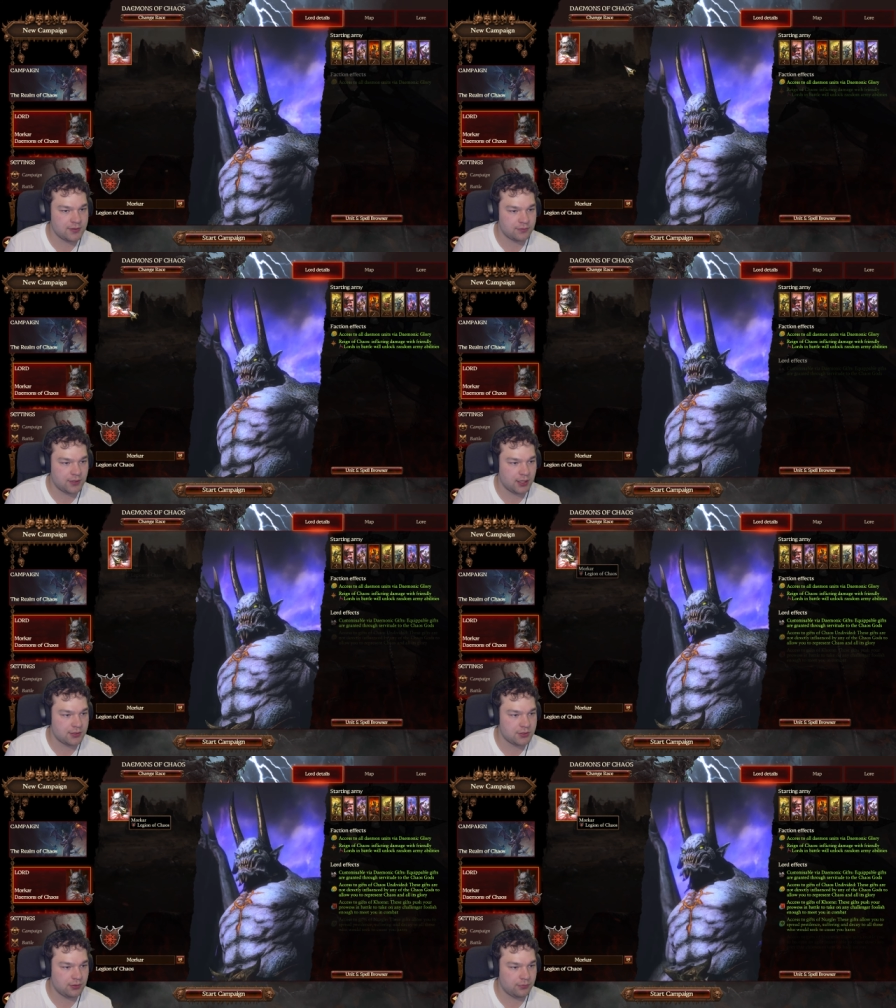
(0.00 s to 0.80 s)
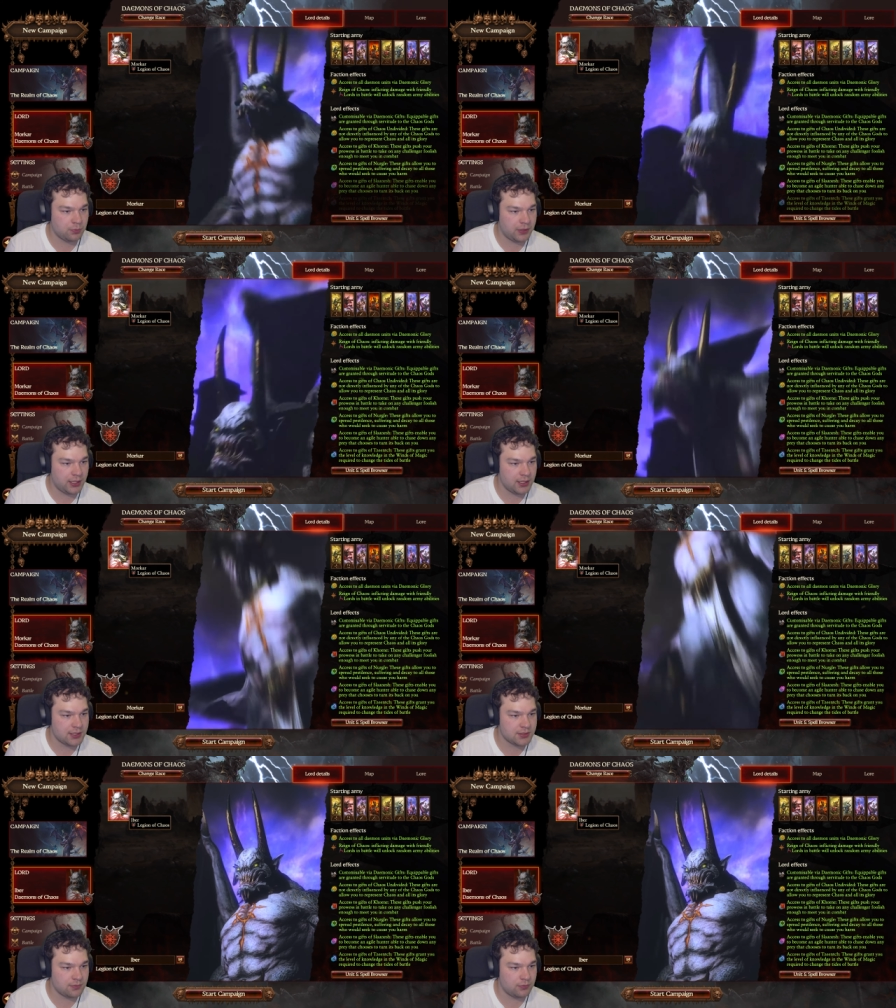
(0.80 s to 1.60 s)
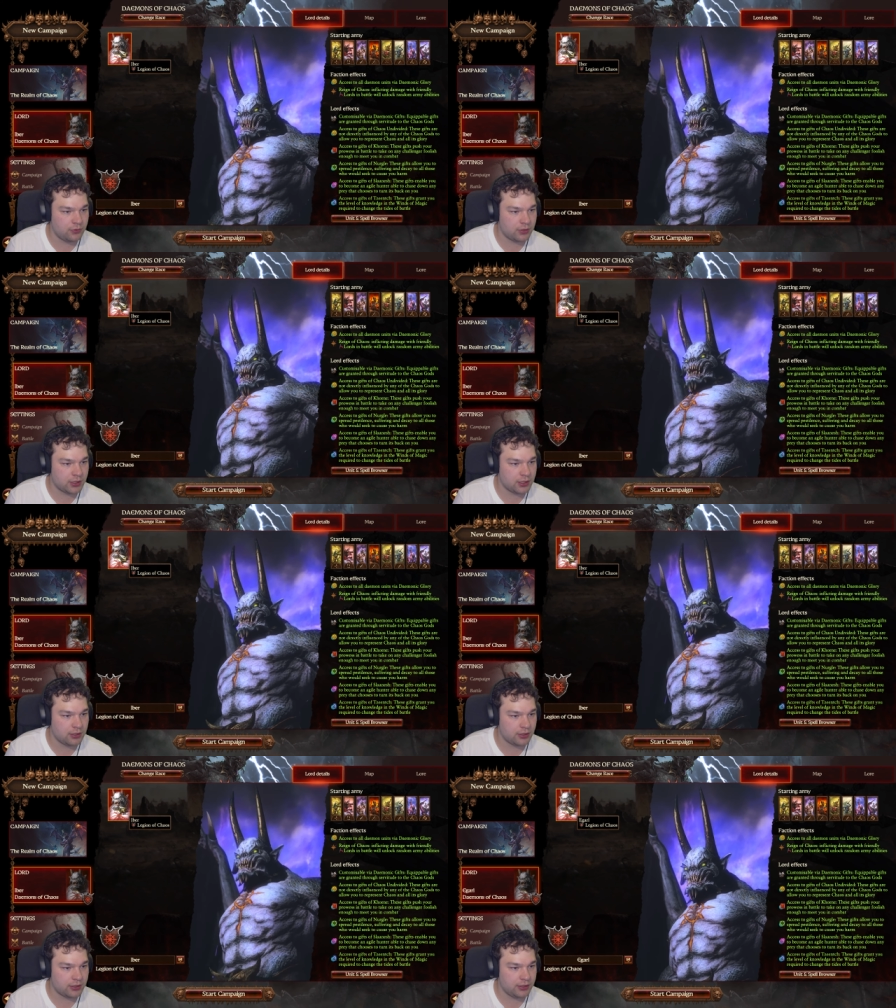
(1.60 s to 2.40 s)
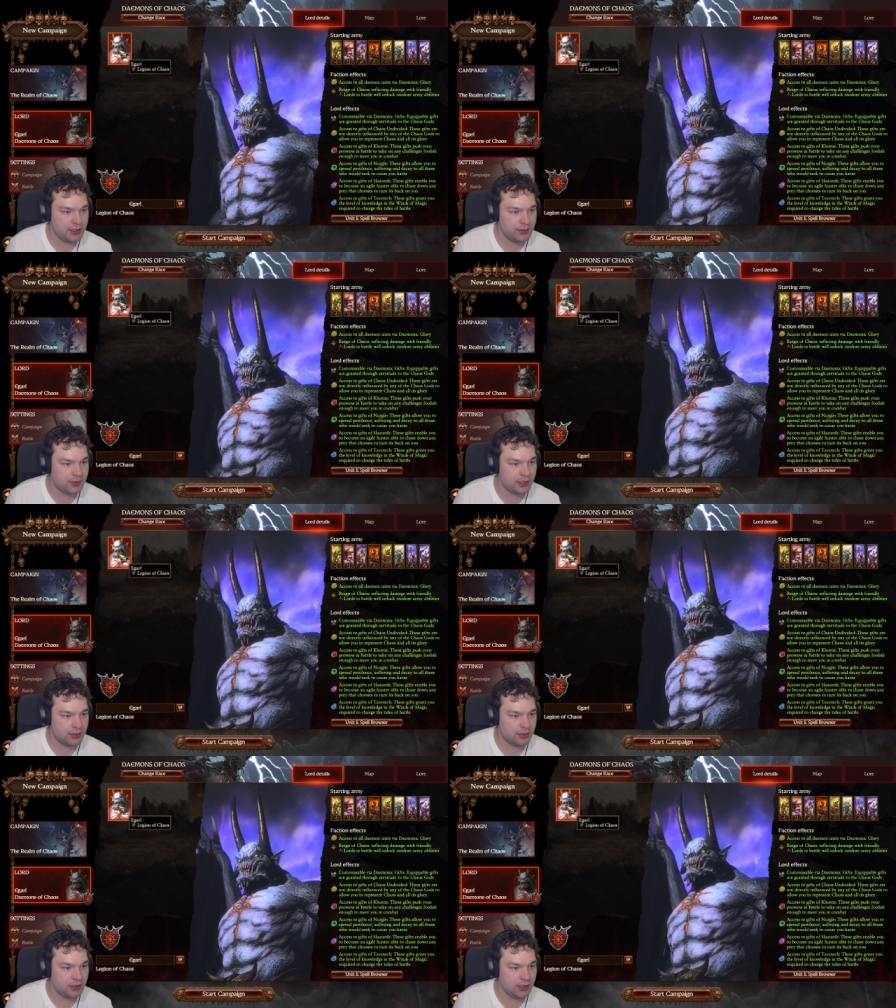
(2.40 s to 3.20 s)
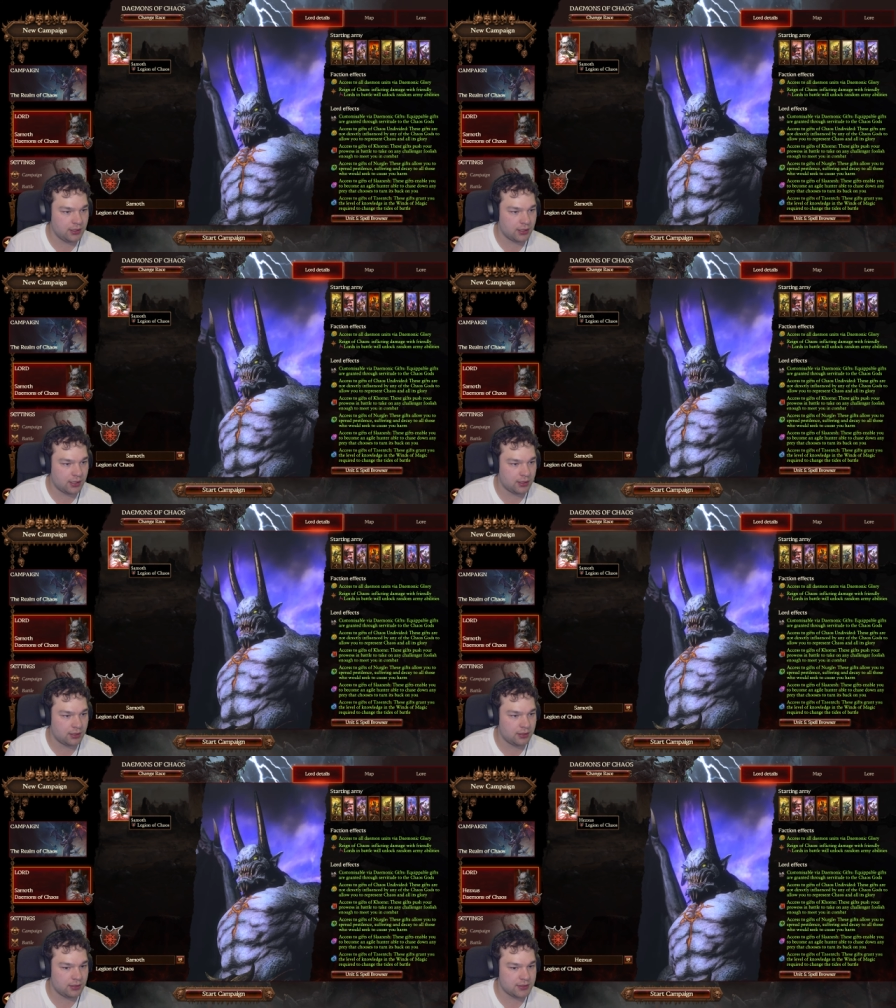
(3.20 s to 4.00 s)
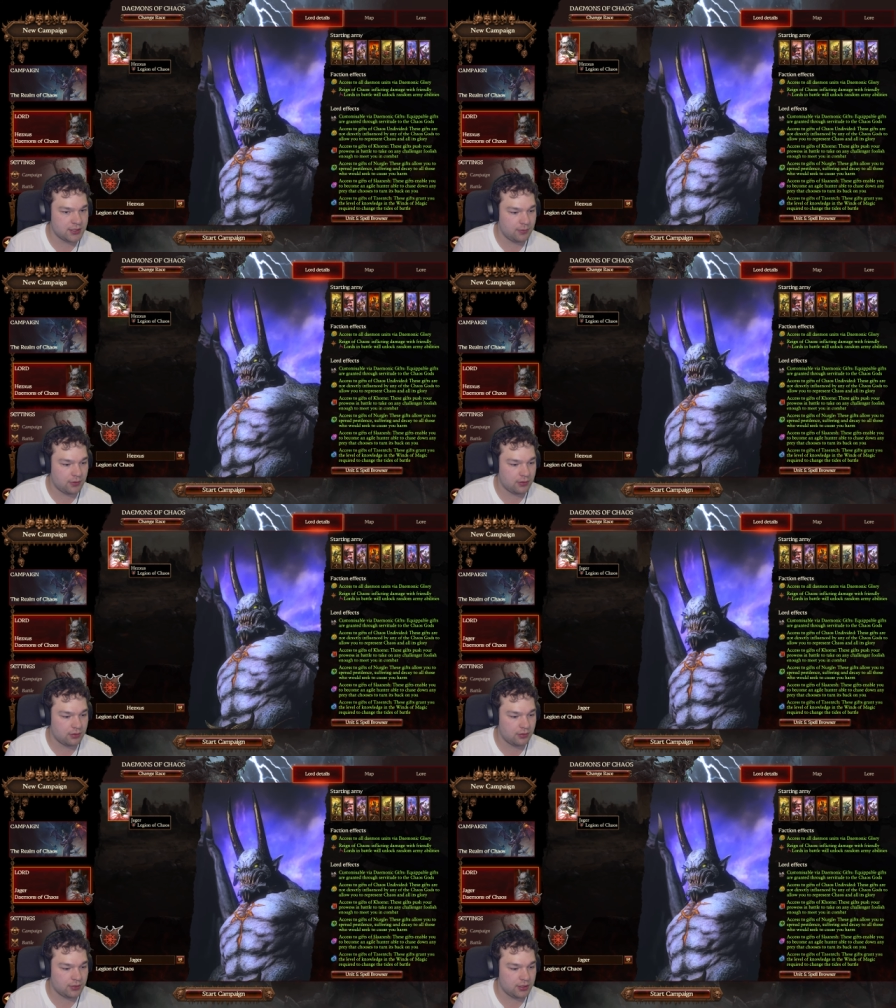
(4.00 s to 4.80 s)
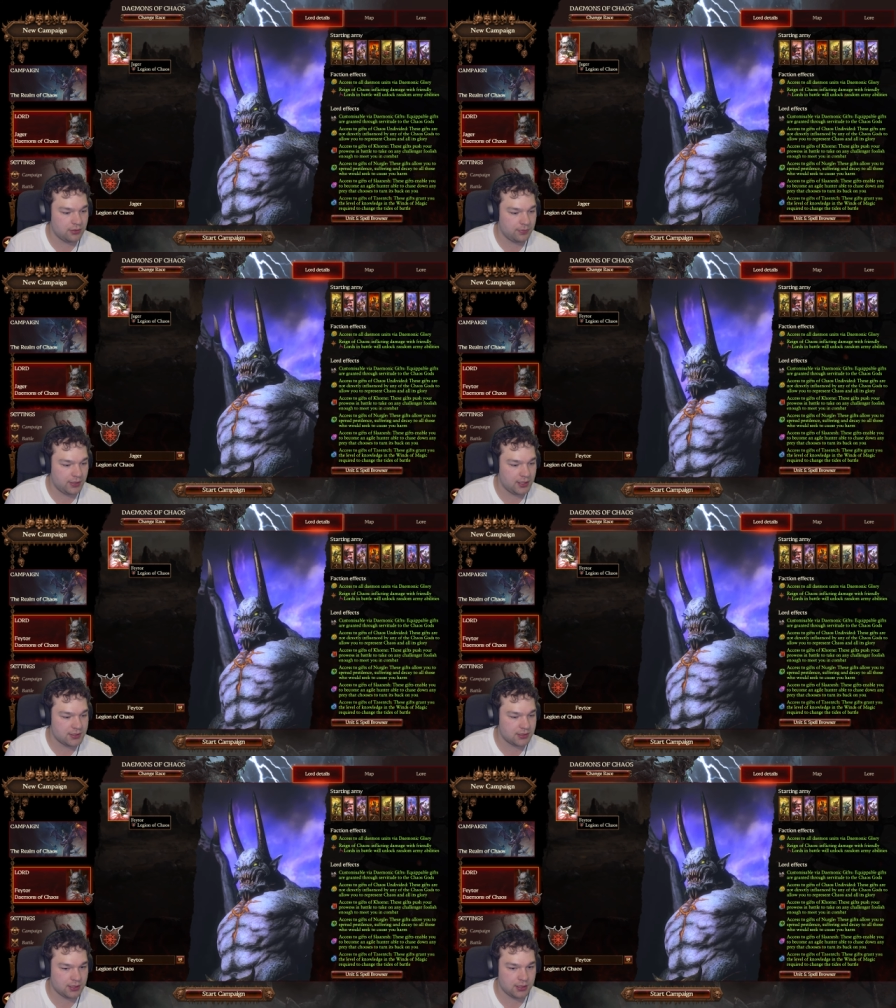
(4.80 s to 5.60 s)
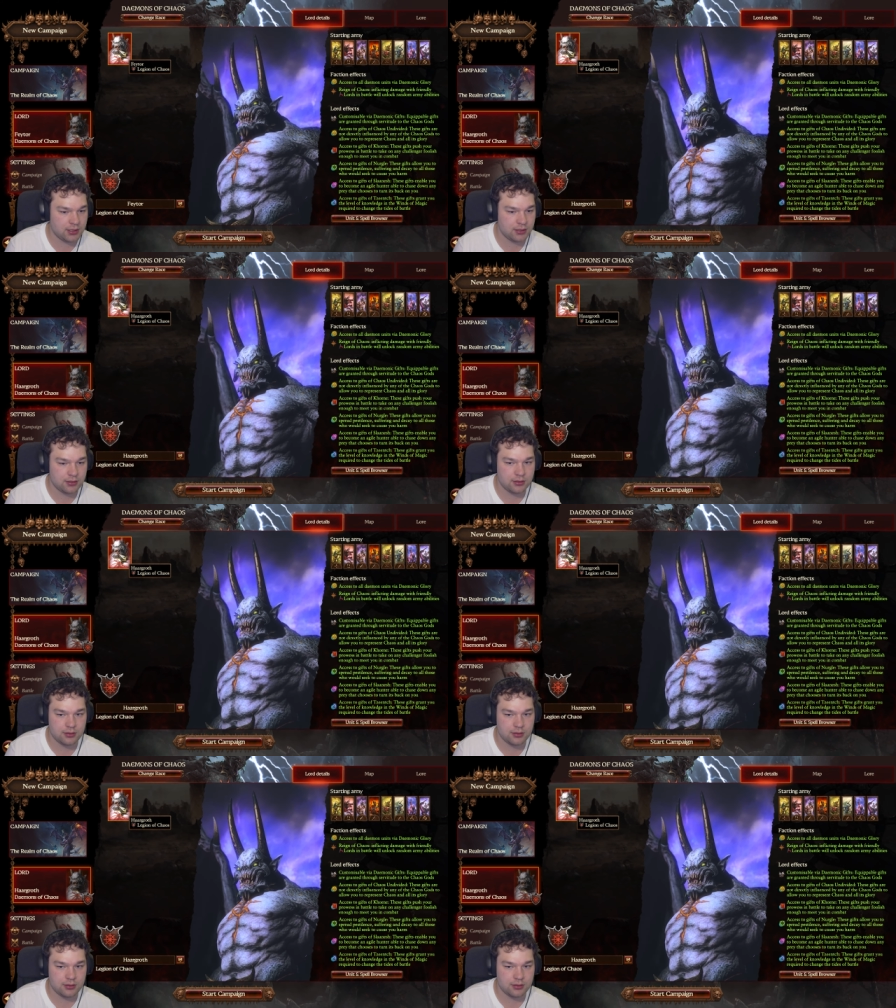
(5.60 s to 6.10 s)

of Chaos, you play as Morkar, Iber, Igral, Samoth. Okay, you play as a...